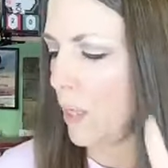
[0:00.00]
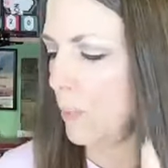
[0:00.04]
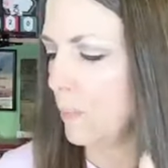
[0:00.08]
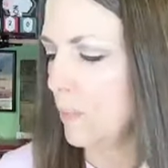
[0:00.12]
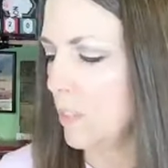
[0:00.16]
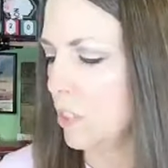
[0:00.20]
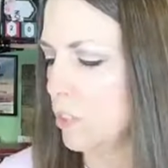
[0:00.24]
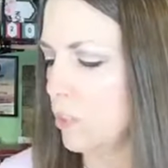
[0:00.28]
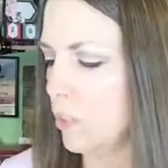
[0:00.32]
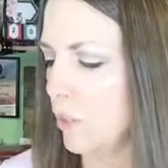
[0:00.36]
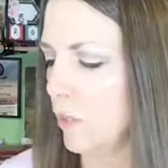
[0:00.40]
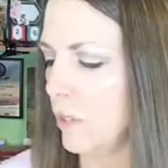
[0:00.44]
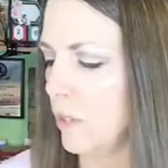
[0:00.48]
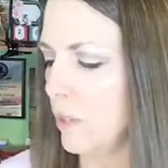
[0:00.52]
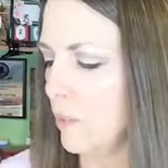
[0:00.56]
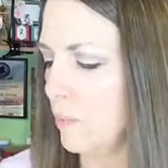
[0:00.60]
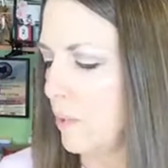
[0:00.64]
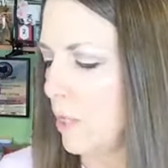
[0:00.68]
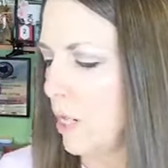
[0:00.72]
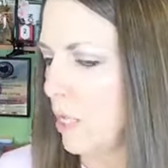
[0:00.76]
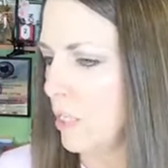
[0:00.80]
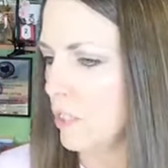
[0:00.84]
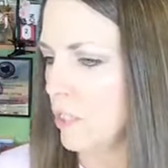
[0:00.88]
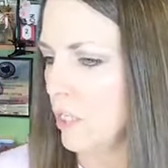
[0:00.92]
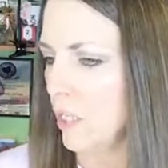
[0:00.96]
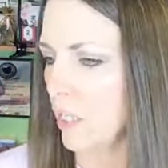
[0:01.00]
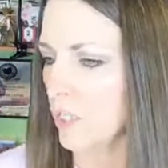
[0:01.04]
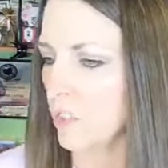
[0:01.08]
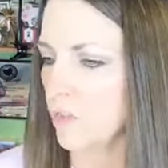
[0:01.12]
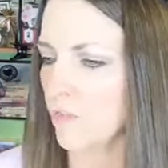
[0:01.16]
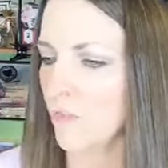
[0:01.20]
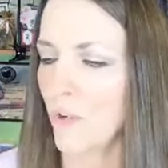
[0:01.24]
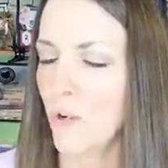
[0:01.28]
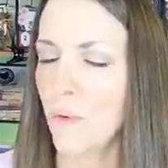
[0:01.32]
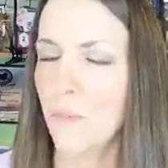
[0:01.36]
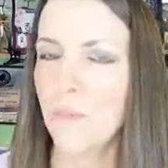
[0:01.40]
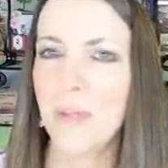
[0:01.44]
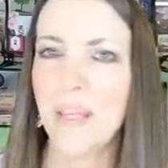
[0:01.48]
I'm going to show you the projects
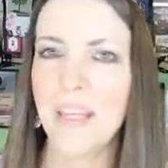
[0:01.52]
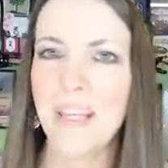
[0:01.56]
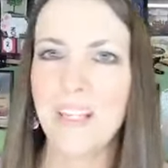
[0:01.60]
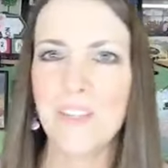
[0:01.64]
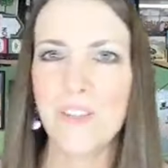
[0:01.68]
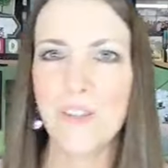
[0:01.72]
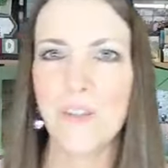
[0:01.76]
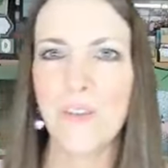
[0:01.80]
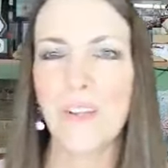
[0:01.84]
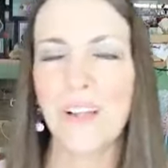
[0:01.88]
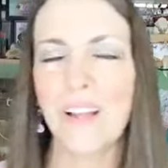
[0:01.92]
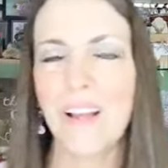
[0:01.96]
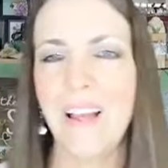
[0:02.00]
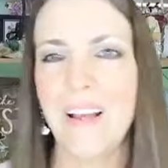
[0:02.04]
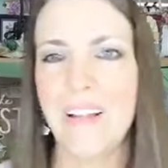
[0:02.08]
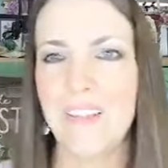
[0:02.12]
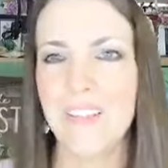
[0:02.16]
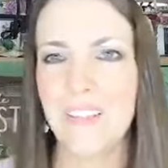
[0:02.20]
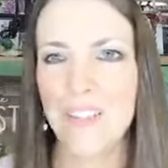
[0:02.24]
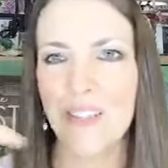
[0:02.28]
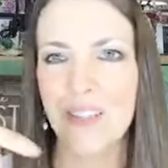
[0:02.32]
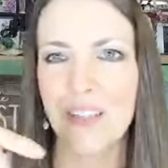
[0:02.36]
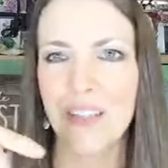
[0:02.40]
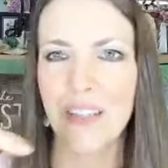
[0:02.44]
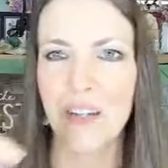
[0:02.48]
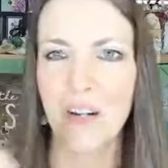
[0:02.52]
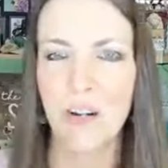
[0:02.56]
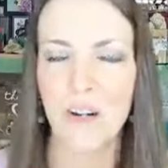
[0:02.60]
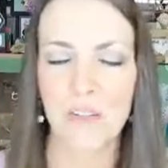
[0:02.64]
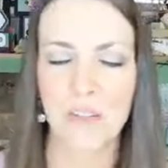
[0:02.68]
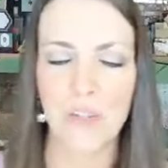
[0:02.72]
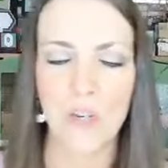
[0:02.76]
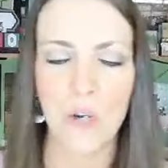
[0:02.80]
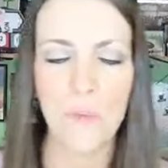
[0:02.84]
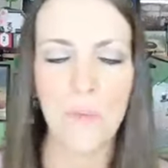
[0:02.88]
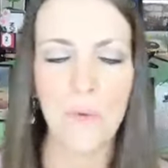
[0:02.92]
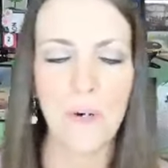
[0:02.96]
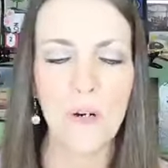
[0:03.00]
from each of the classes in
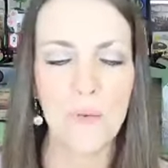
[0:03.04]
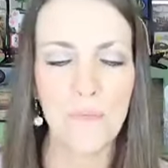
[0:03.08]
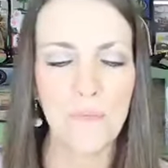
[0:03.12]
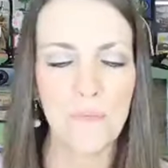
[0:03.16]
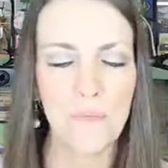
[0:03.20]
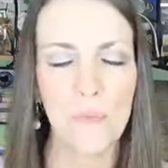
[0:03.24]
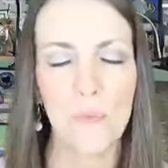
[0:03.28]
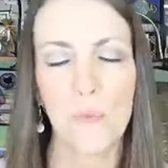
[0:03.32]
October,